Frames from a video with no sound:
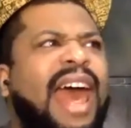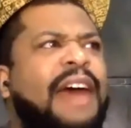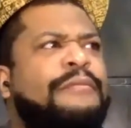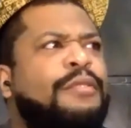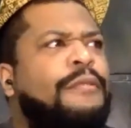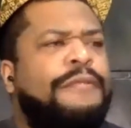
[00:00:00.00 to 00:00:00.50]

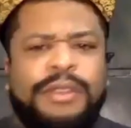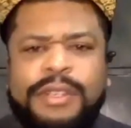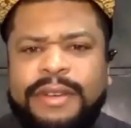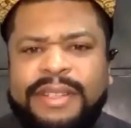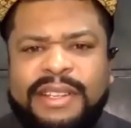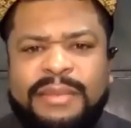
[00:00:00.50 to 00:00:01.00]

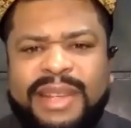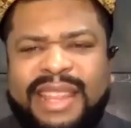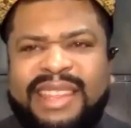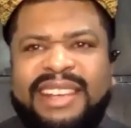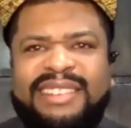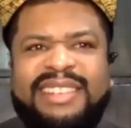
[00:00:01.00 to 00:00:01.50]
Afrofuturism. I
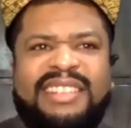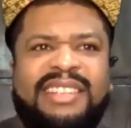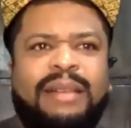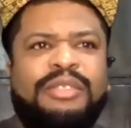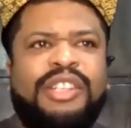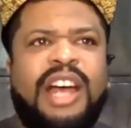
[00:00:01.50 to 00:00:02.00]
think it's
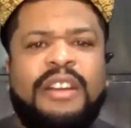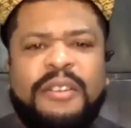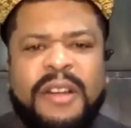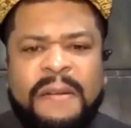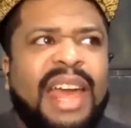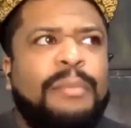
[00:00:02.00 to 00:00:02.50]
the subgenre.